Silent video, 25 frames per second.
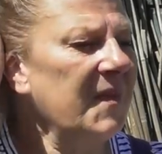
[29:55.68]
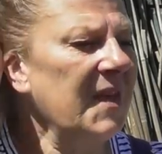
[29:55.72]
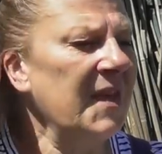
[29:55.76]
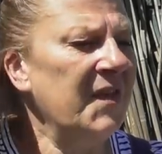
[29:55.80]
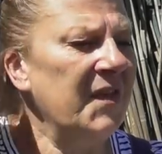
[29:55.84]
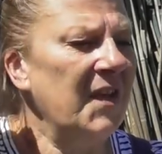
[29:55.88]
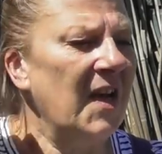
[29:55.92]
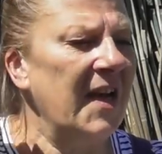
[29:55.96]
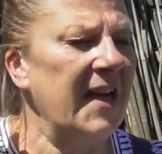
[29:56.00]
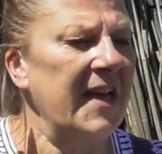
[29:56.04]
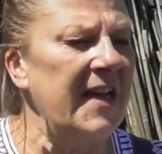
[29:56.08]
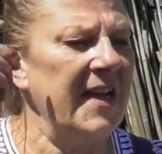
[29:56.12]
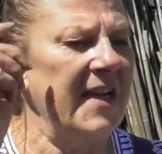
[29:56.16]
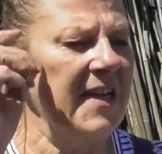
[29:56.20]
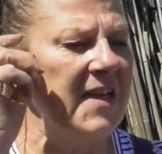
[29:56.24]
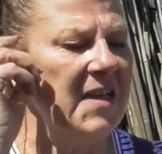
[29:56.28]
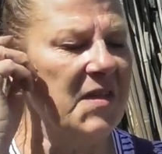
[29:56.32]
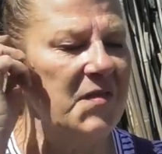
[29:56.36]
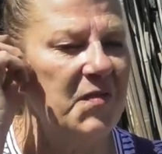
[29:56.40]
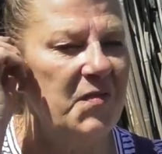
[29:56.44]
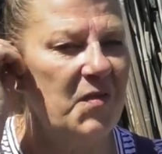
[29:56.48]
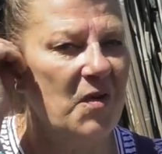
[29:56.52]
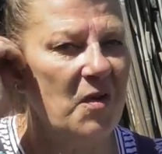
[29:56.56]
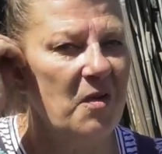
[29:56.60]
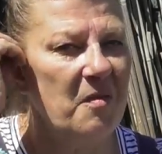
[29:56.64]
that I had
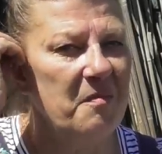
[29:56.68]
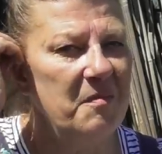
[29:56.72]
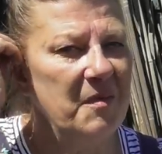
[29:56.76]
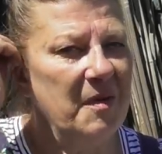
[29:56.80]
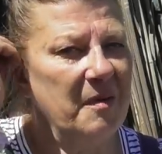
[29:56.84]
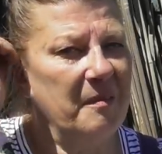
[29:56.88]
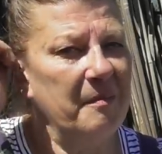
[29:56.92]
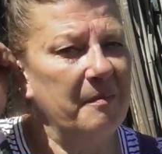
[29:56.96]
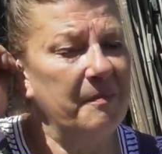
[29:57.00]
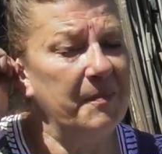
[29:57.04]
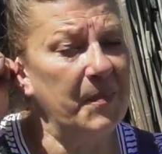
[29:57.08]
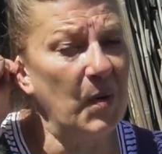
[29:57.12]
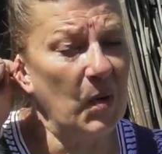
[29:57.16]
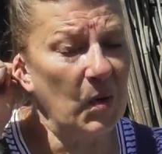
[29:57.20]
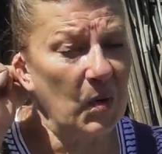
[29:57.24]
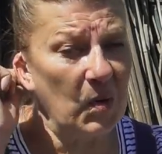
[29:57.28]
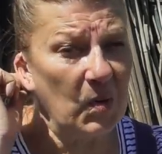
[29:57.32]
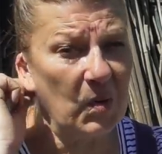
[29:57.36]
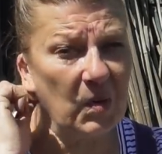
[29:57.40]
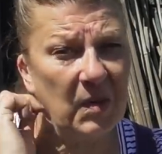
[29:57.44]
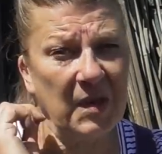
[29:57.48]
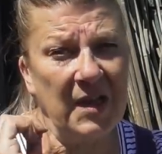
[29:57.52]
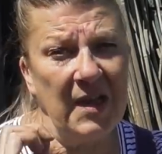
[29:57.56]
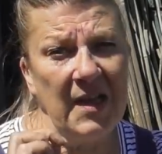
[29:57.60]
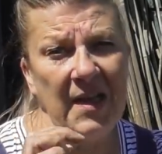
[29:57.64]
from
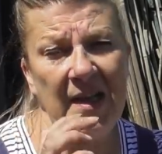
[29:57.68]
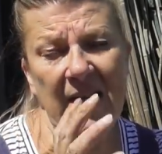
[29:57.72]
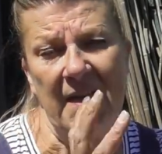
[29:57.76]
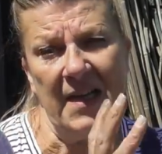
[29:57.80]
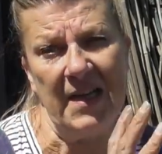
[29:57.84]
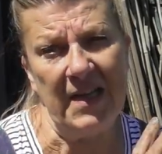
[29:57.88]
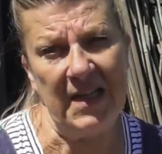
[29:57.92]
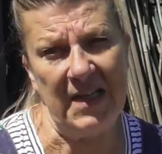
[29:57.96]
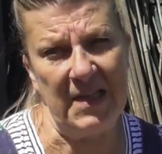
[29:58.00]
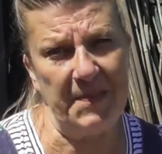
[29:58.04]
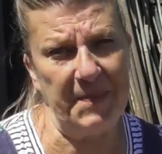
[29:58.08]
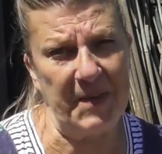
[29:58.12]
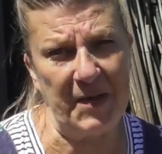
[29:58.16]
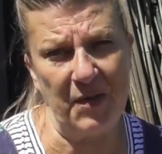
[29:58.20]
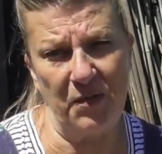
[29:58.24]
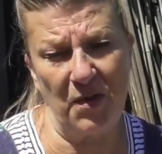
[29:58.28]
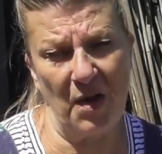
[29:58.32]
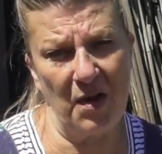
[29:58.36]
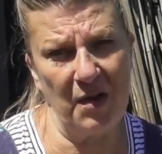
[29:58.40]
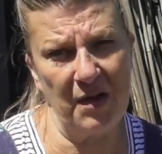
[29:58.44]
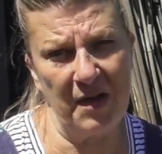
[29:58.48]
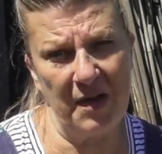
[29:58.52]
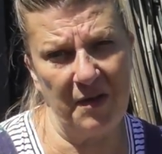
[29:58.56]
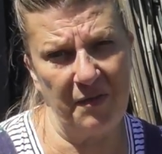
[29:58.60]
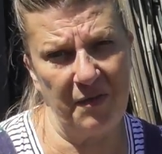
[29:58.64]
Paul. He's been
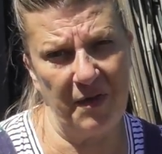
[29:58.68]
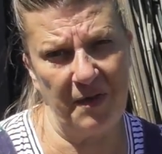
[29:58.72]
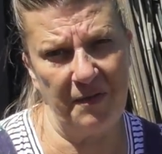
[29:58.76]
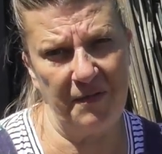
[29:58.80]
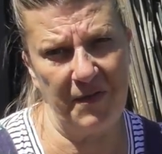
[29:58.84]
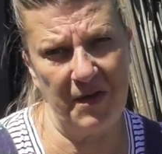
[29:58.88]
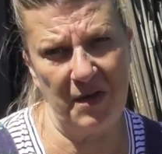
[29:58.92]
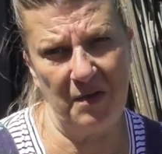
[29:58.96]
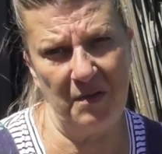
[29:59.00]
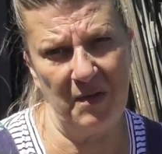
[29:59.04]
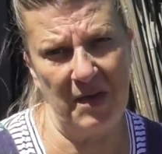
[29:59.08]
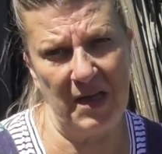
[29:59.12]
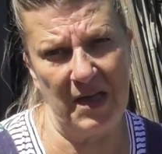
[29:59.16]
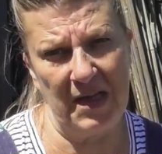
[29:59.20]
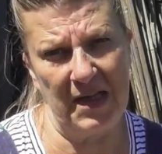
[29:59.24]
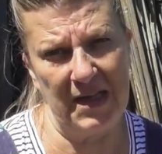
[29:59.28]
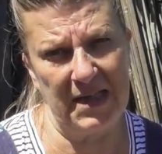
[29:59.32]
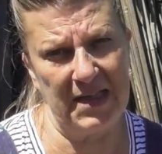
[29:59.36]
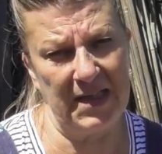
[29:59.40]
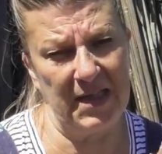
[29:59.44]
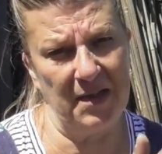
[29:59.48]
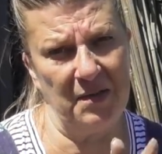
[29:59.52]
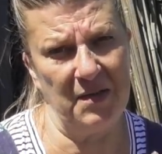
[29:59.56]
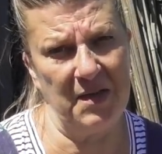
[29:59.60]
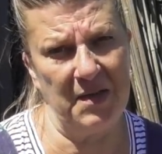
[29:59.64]
growing it for a few
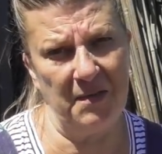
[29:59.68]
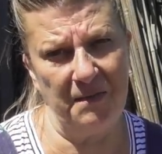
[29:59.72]
years now and